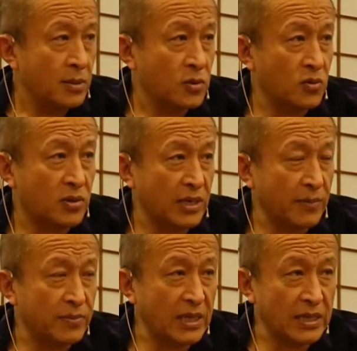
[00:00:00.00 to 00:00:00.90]
to
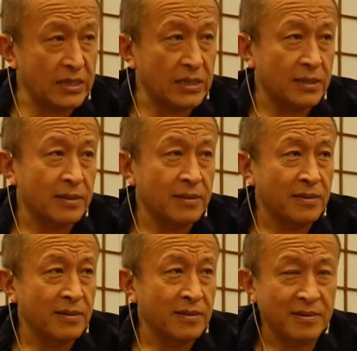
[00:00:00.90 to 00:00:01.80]
grab that
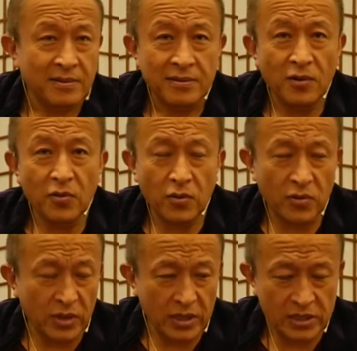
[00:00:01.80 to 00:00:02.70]

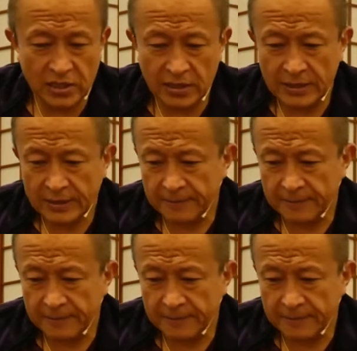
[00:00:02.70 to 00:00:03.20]
occasion.